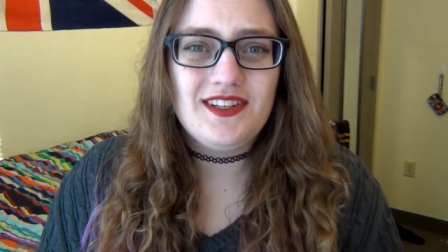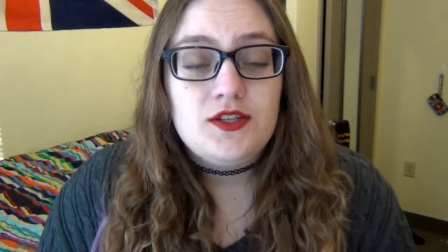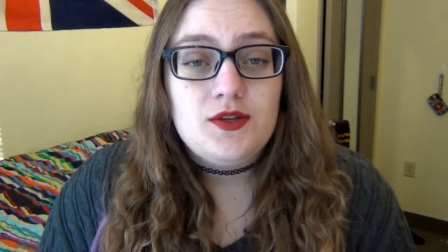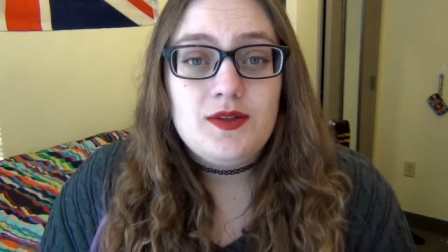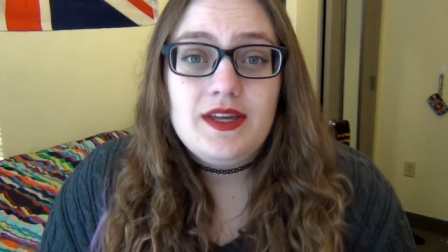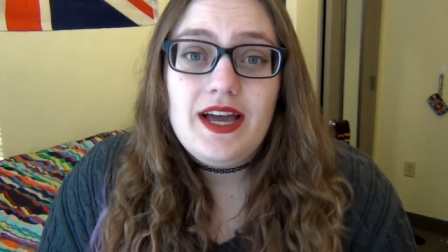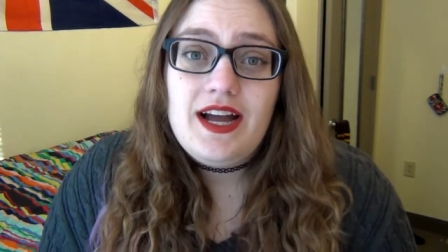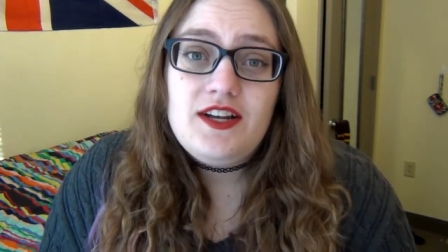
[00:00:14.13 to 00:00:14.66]
To
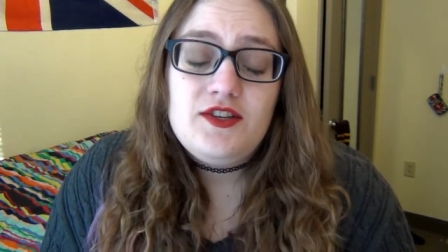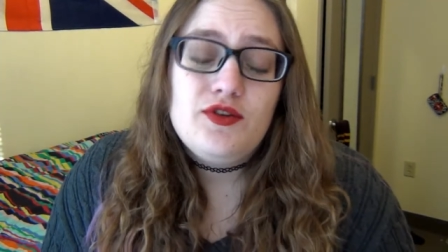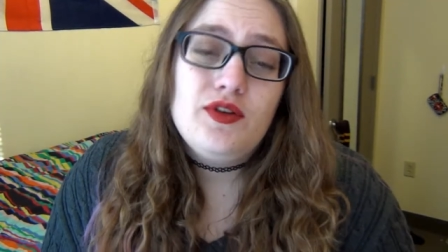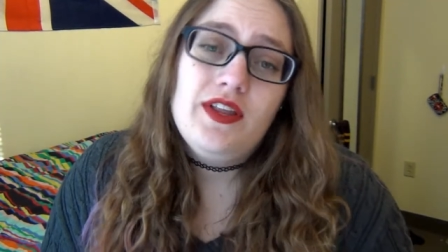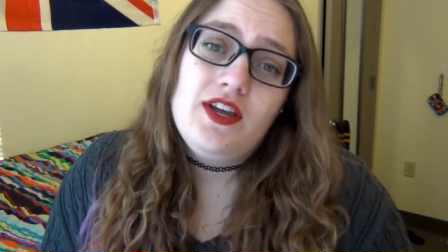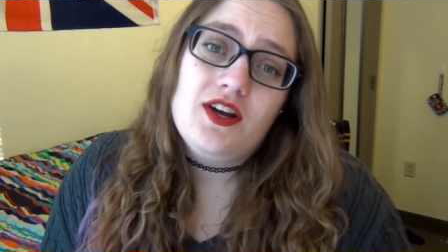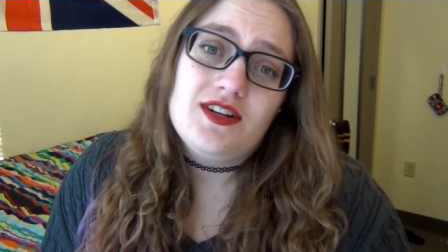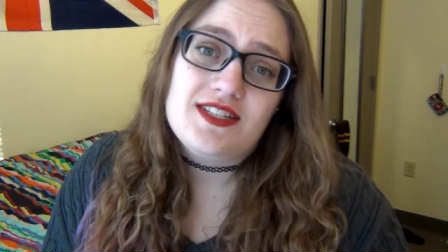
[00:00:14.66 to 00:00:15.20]
the guy
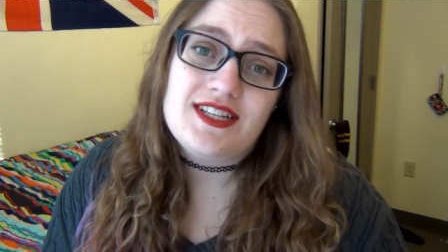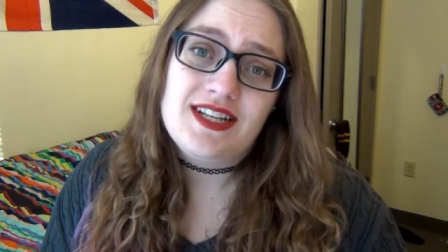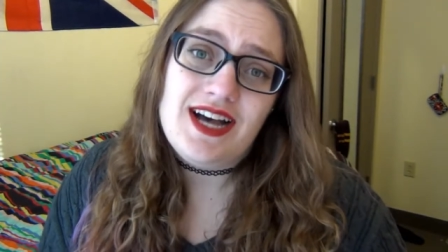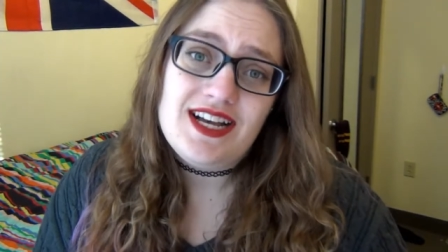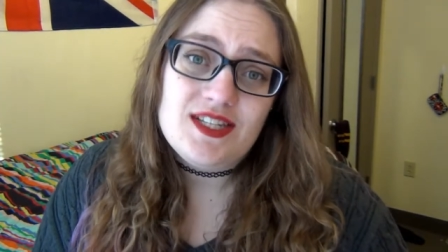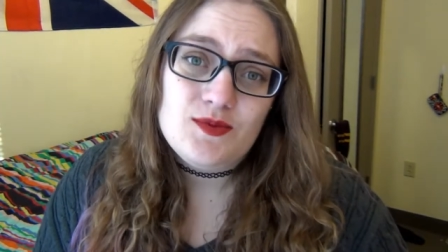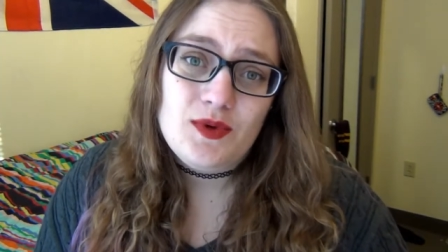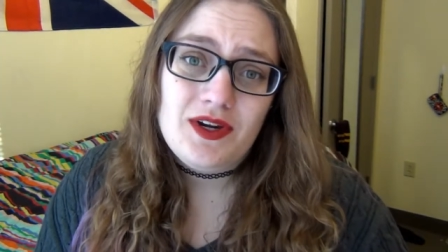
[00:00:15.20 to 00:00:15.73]
doodling on his
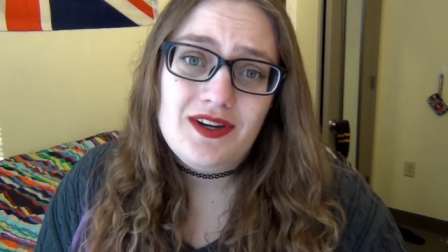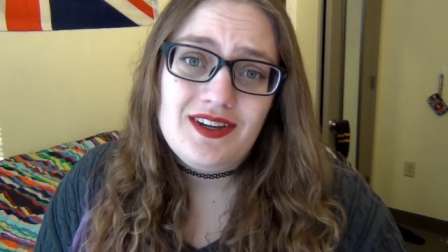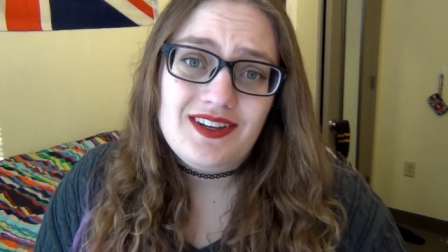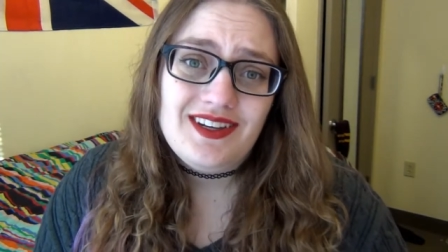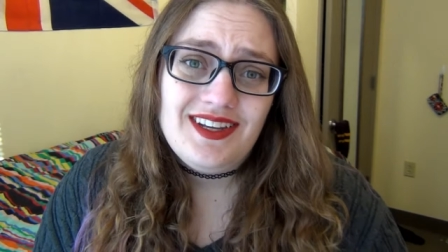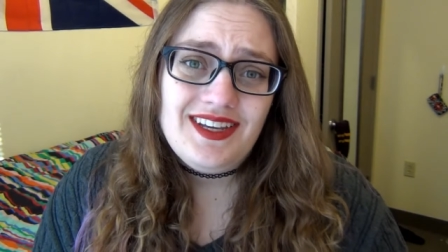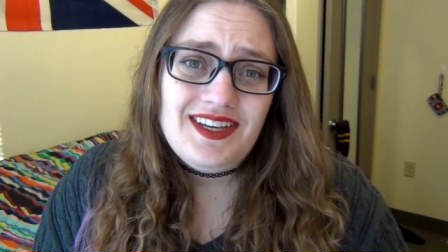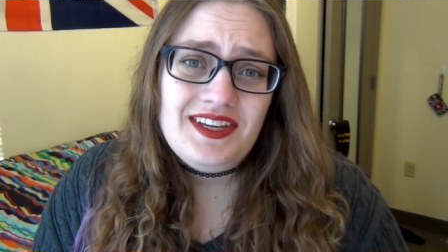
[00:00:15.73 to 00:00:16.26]
classwork,
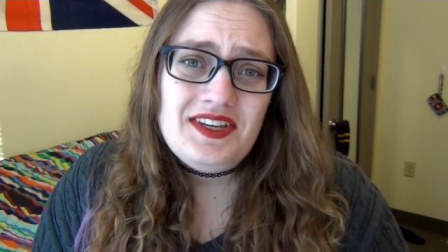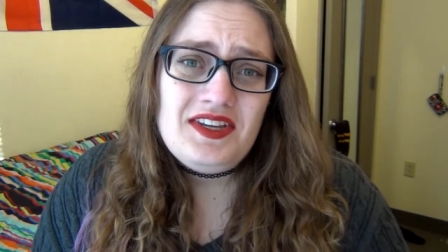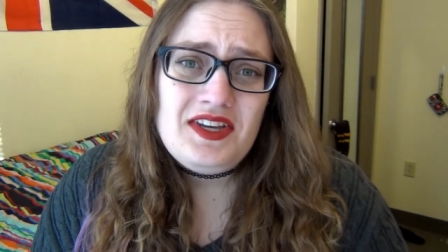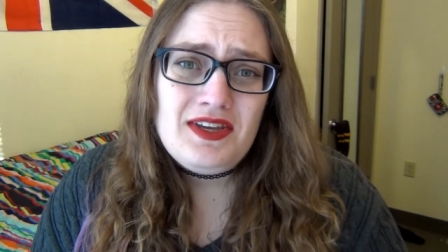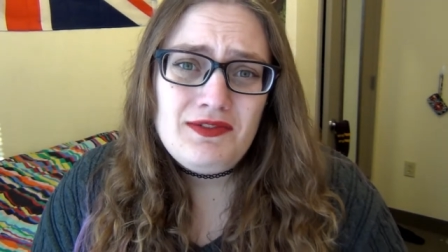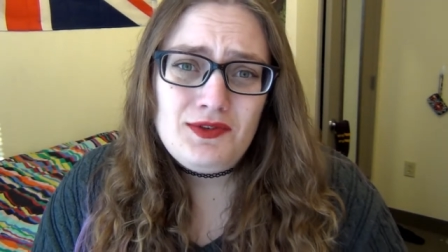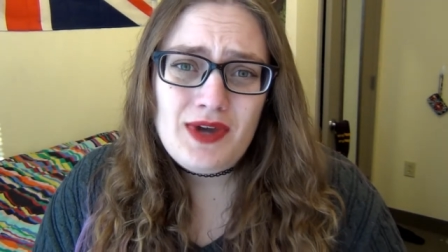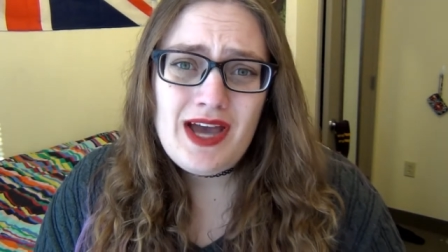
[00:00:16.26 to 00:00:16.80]

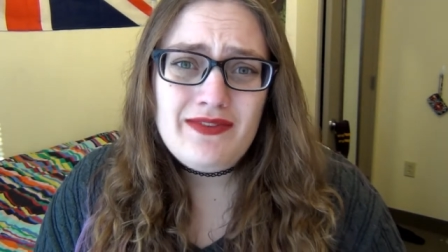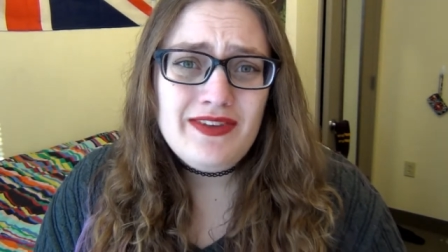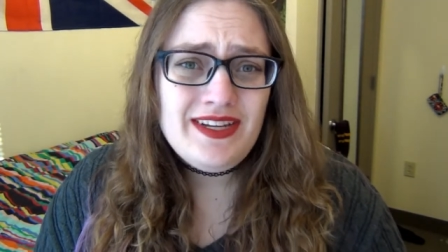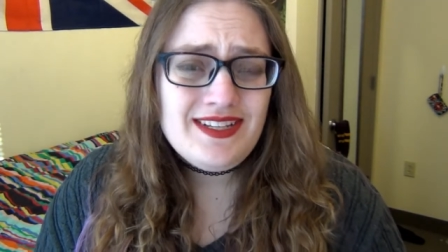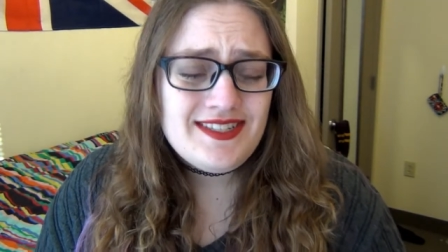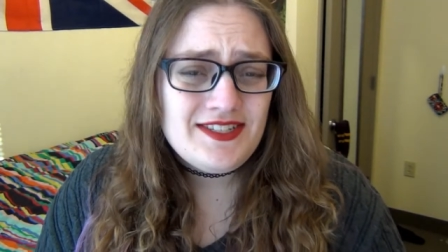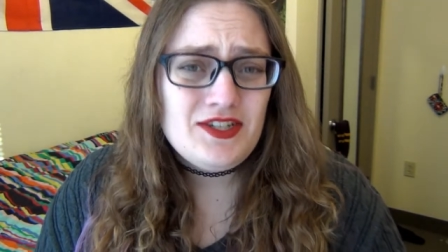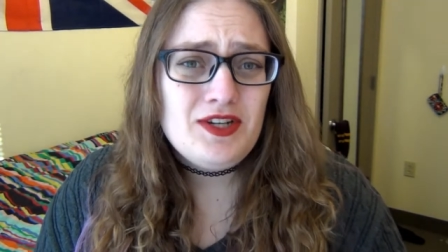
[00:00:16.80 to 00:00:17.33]
if you haven't
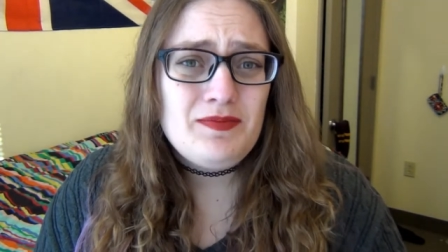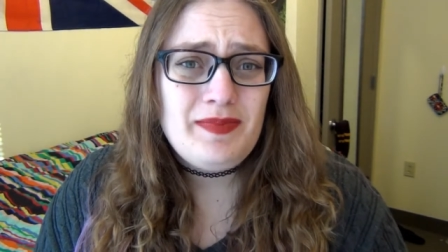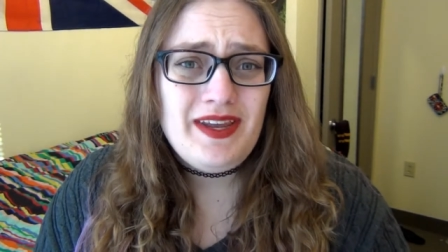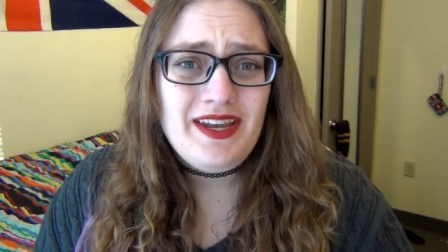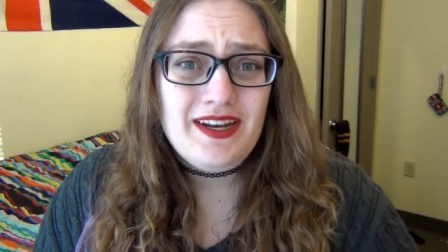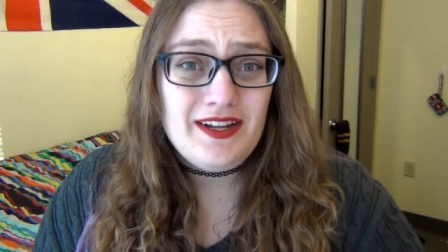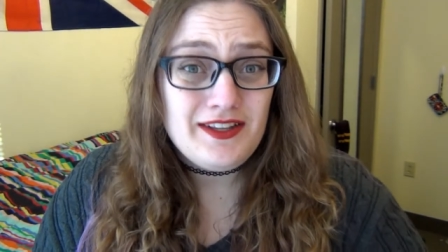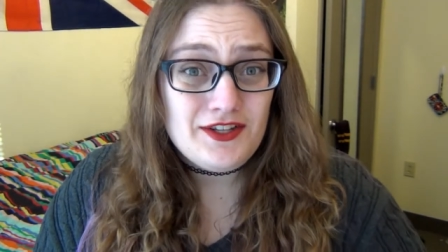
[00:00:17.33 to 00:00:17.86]
considered
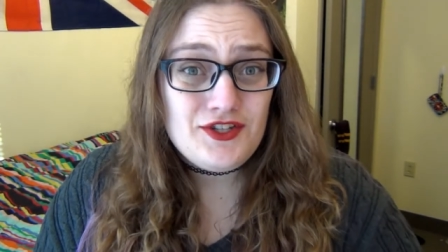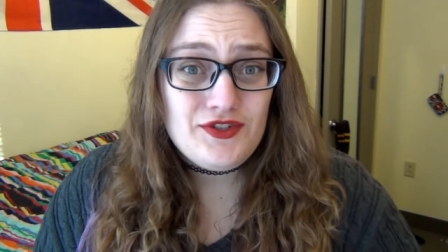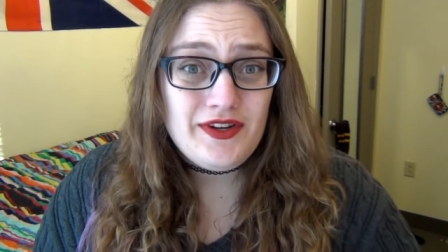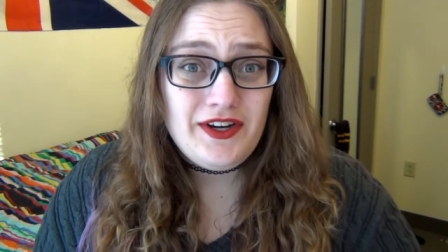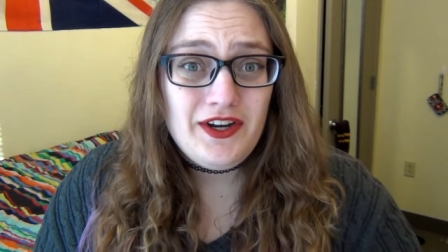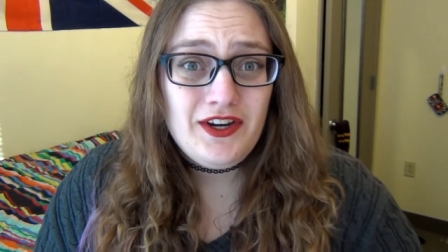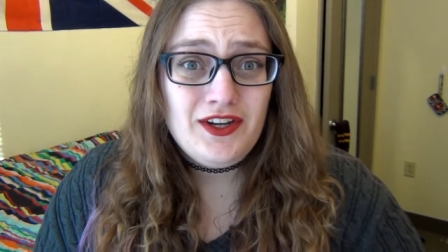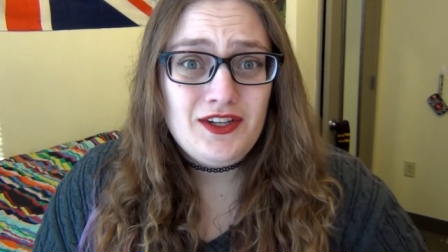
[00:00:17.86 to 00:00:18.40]
being an
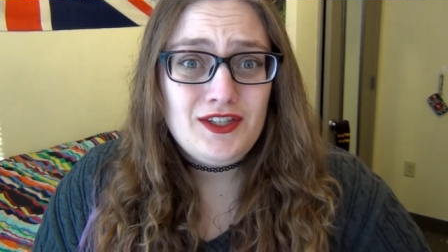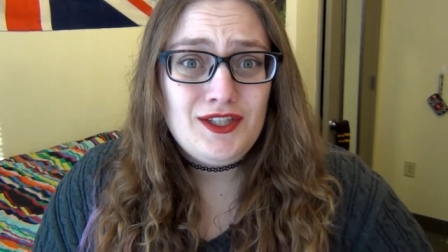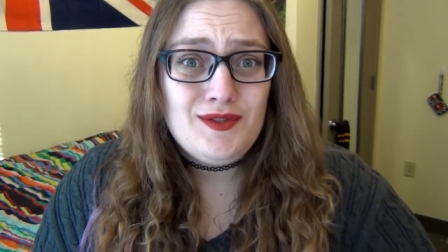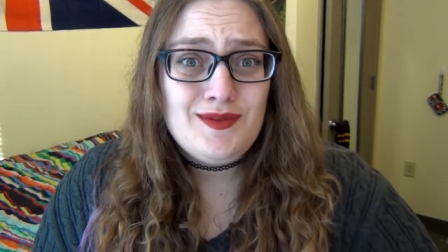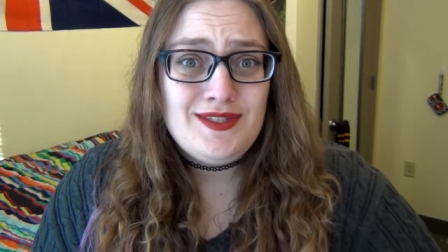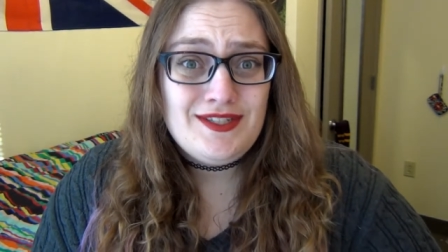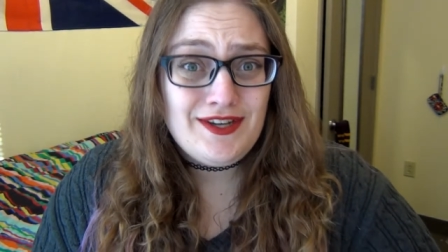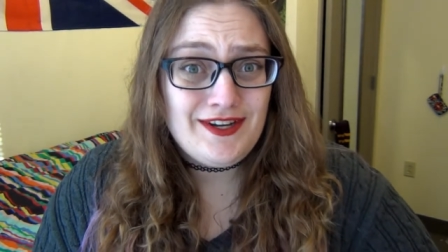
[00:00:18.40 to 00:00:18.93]
illustrator, you
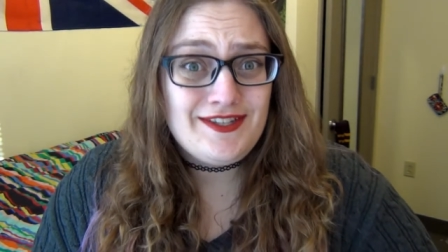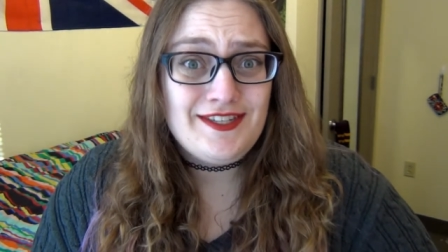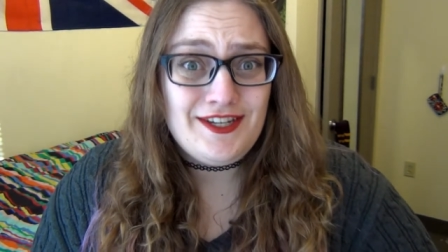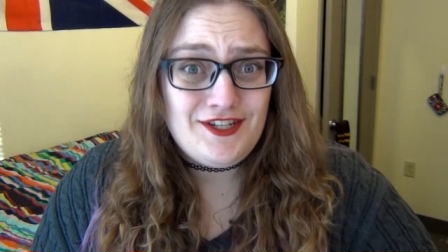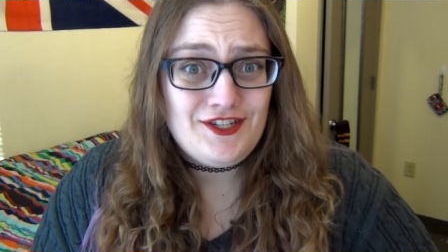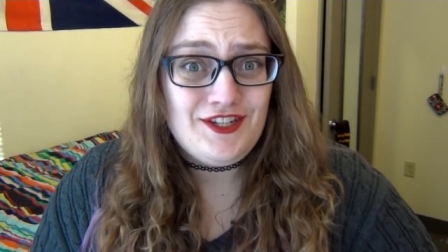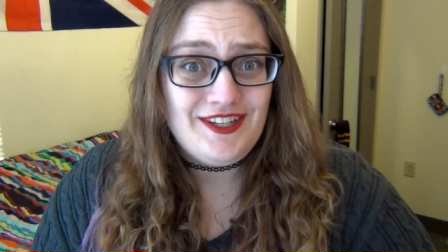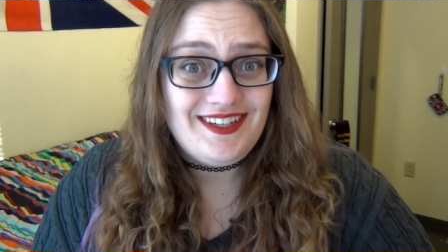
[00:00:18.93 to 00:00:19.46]
seriously
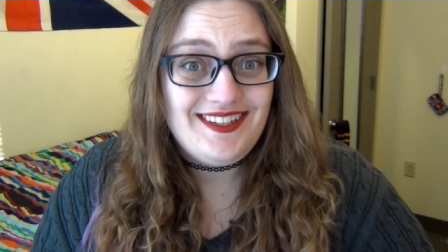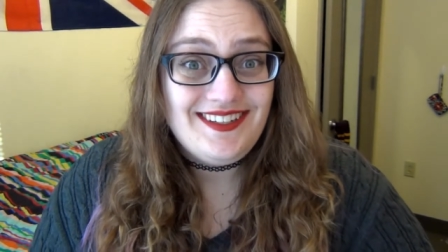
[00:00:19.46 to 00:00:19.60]
should.